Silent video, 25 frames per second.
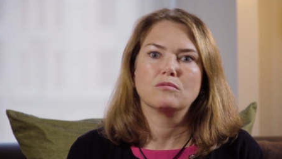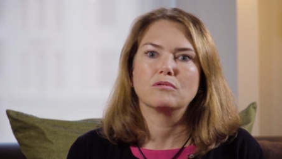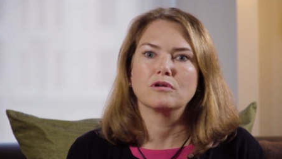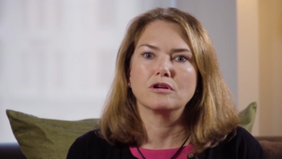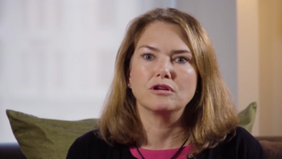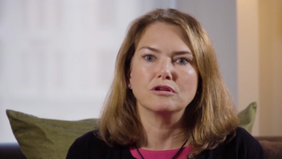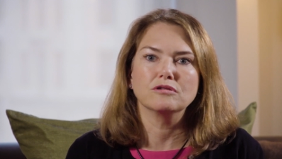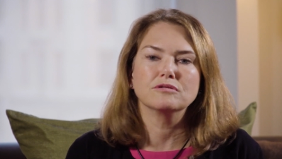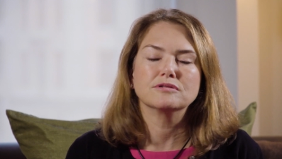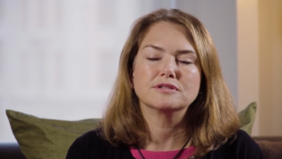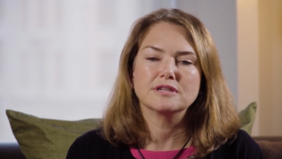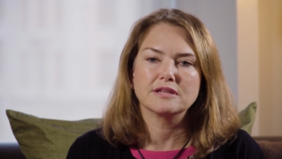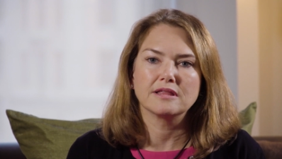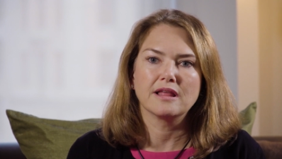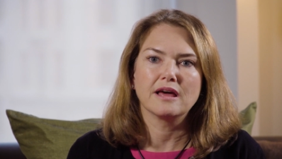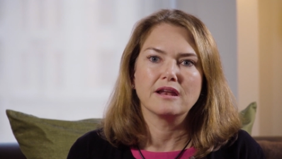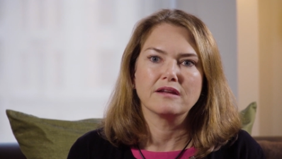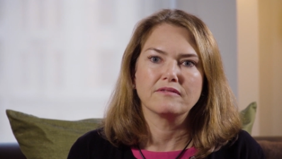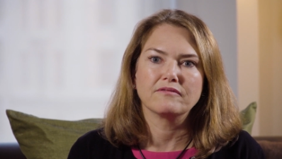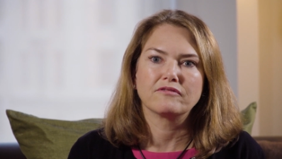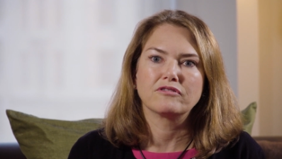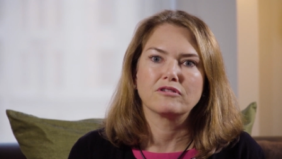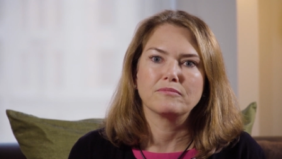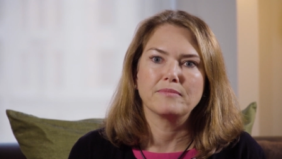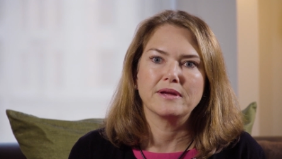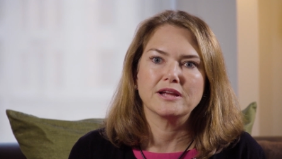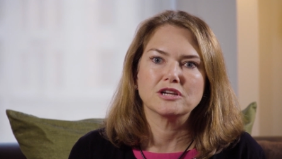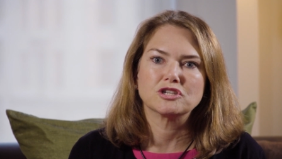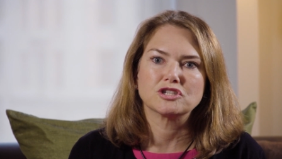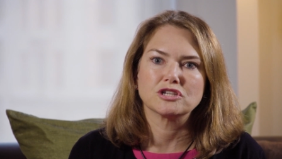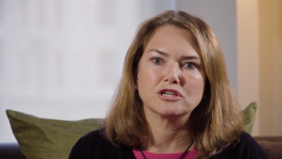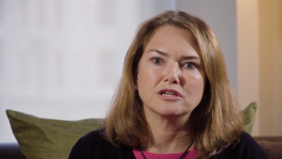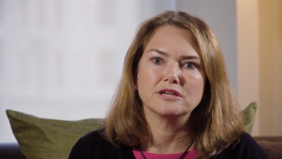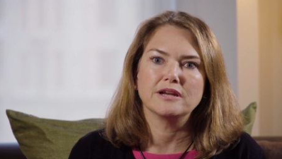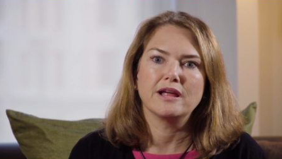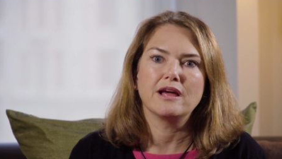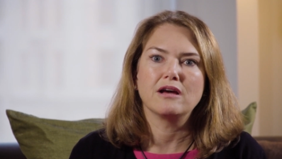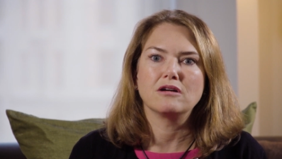we're using that
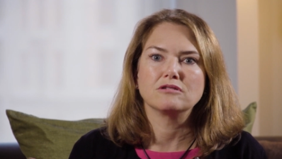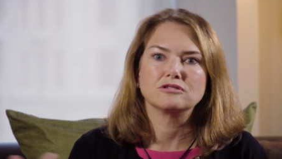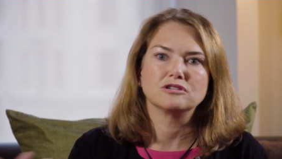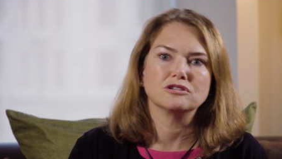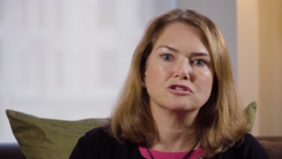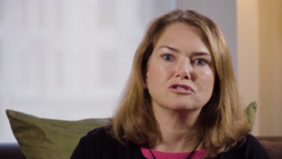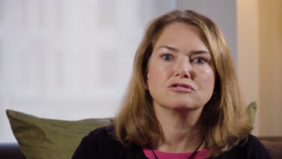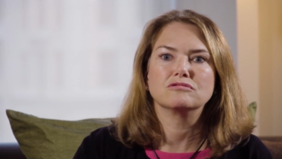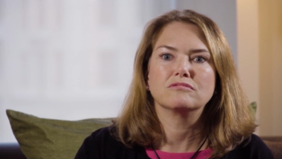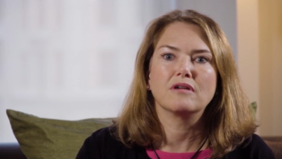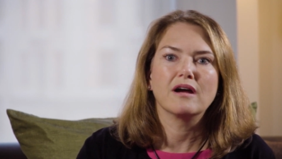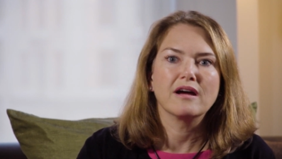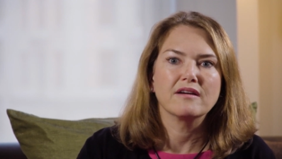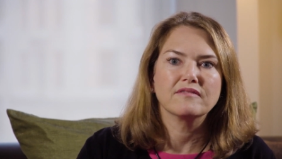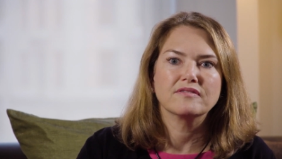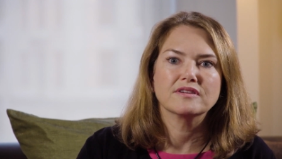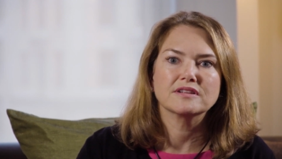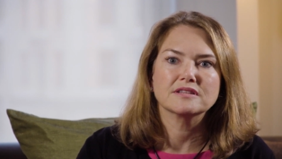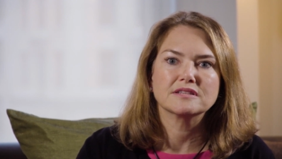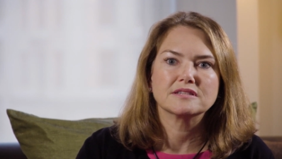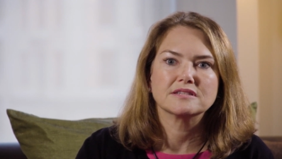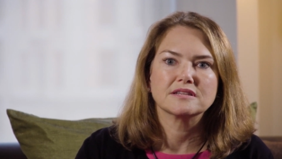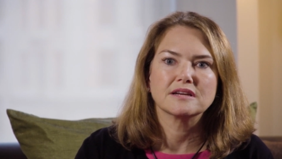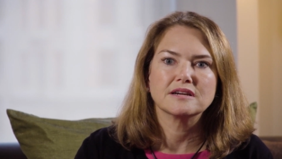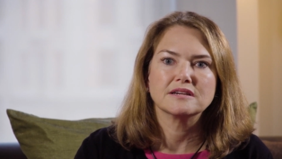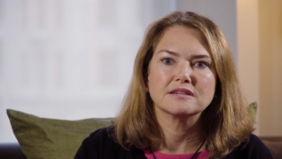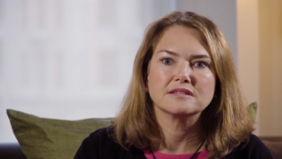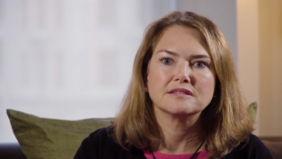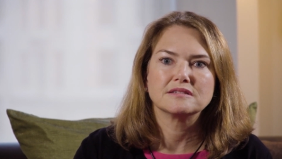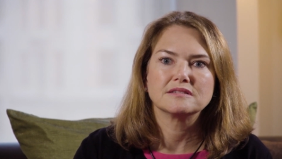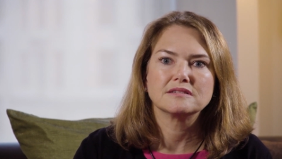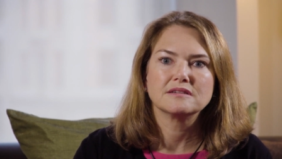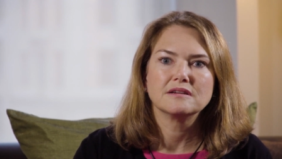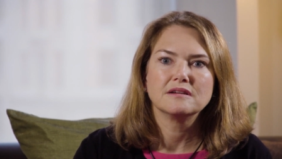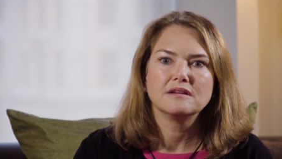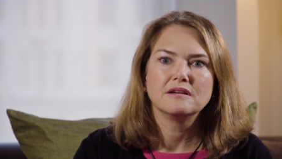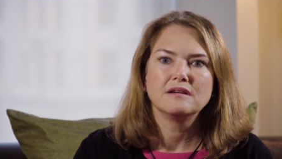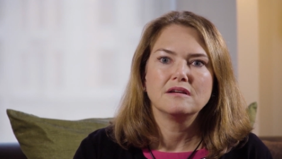information now to derive
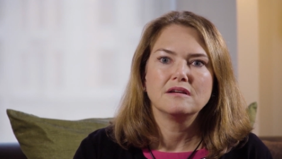insights.